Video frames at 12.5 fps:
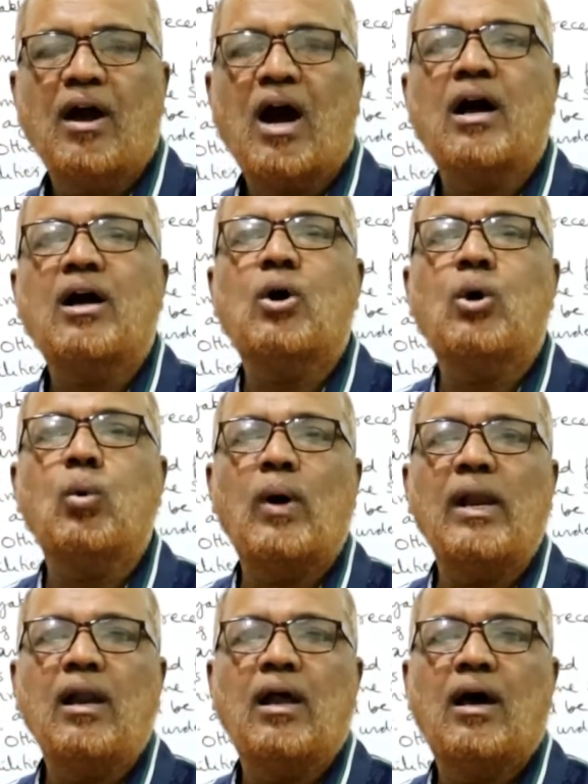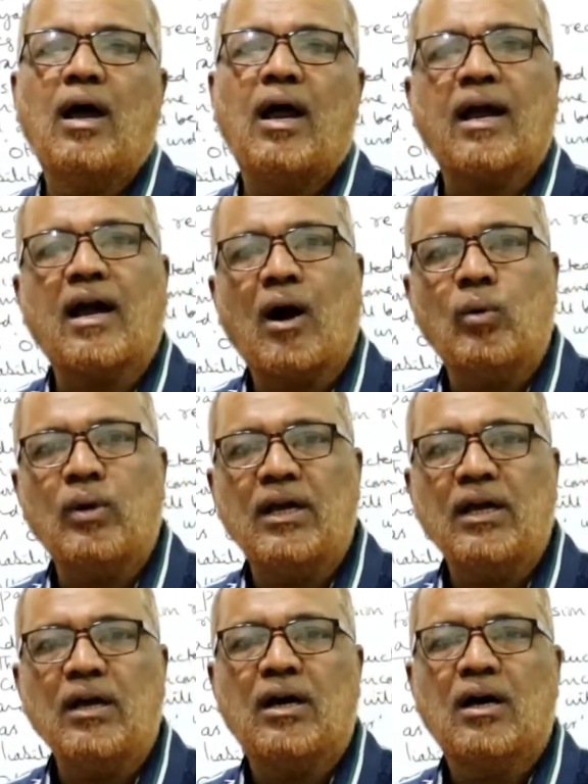accrual
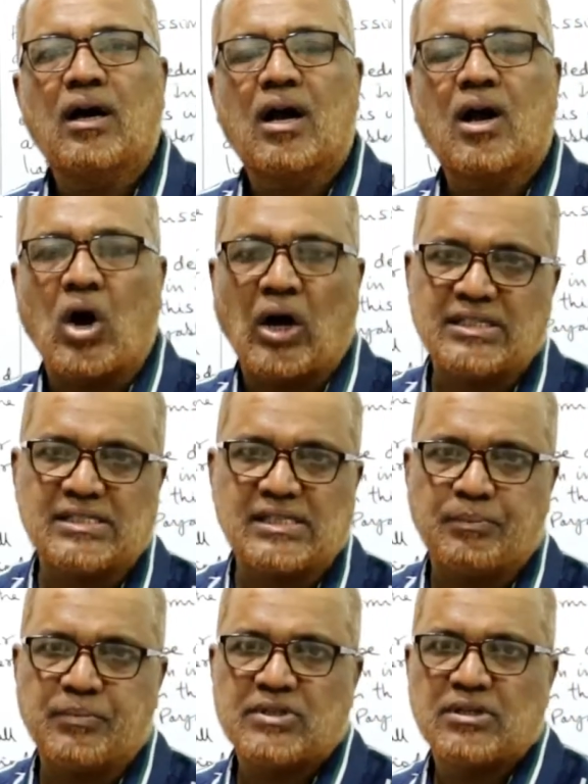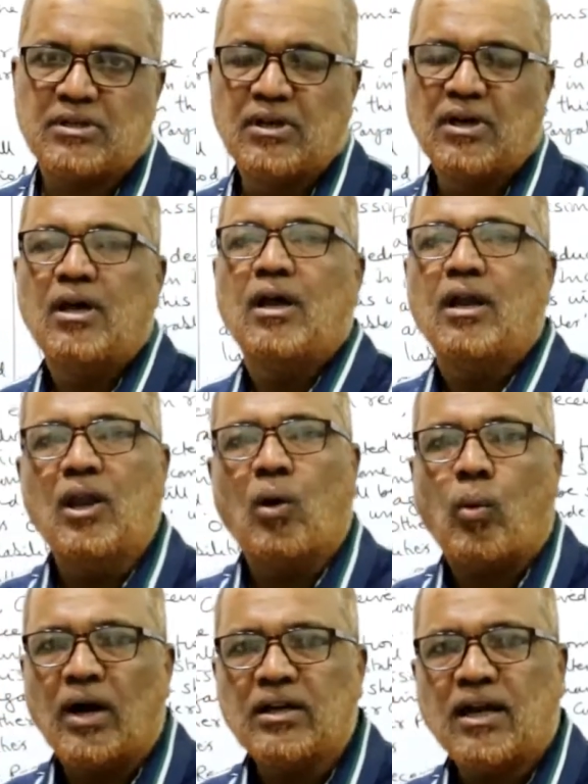accounting concept.
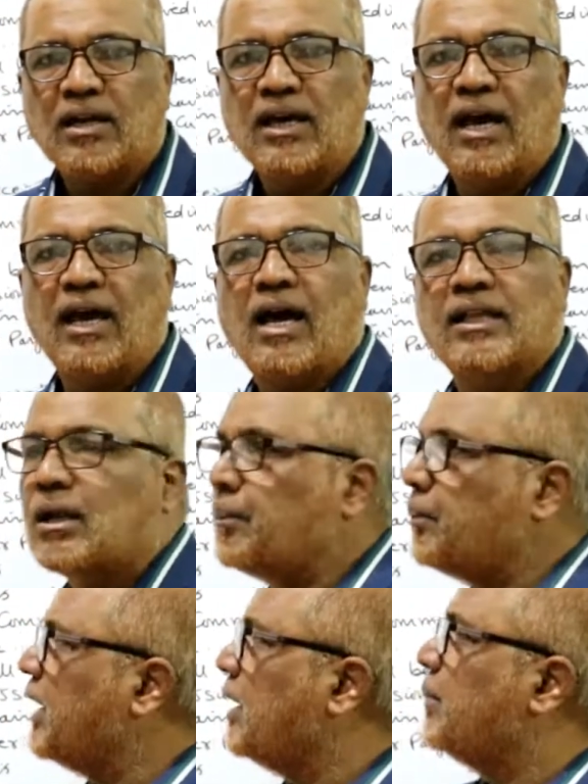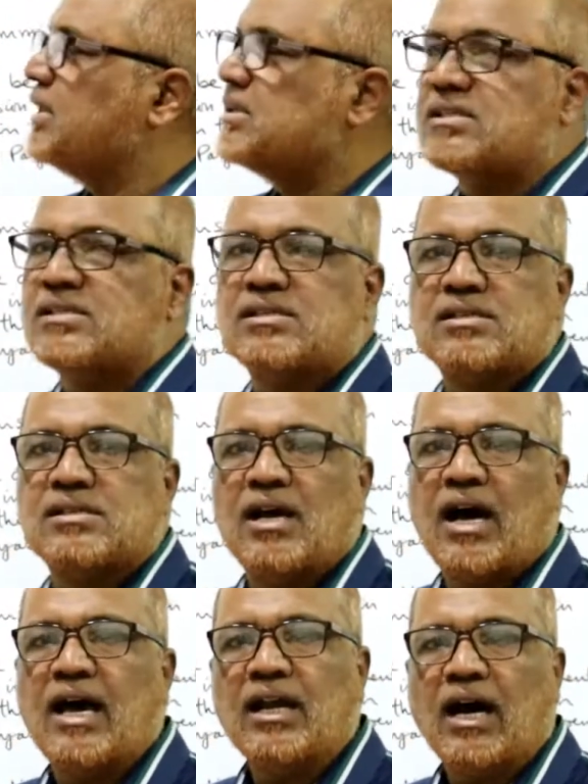Now what are the other payables
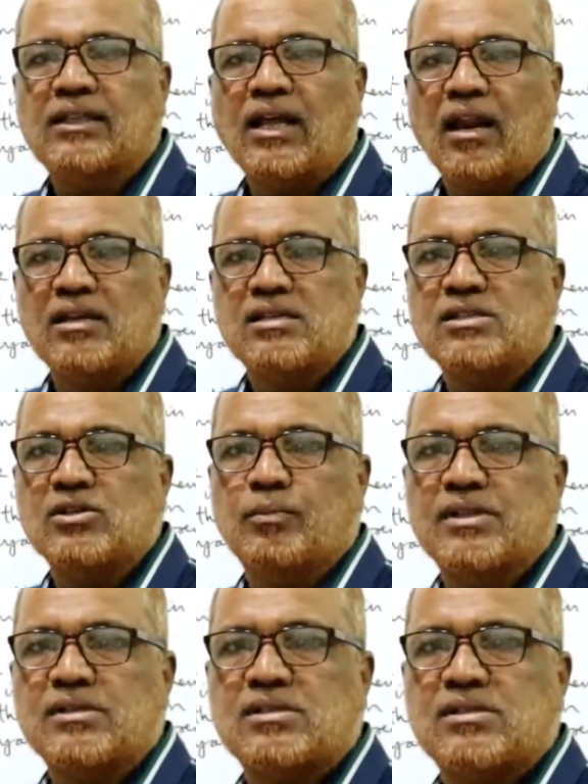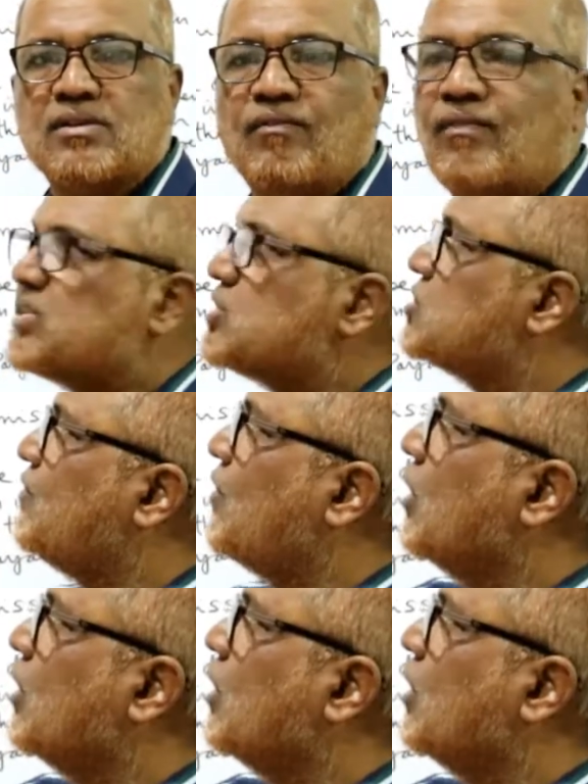and other receivables? First of